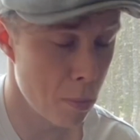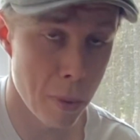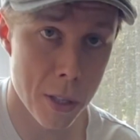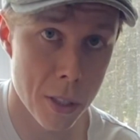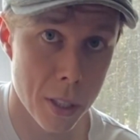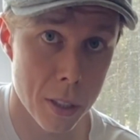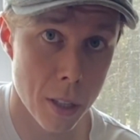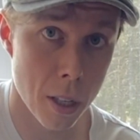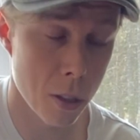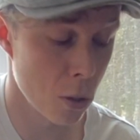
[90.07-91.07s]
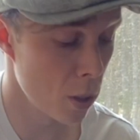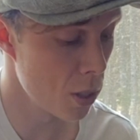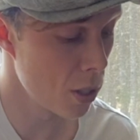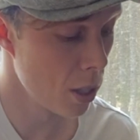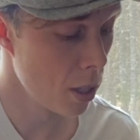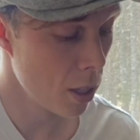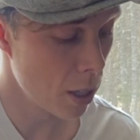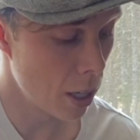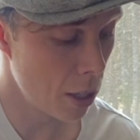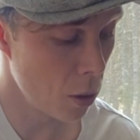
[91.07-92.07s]
basic guitar chords.
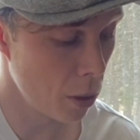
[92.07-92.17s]
The only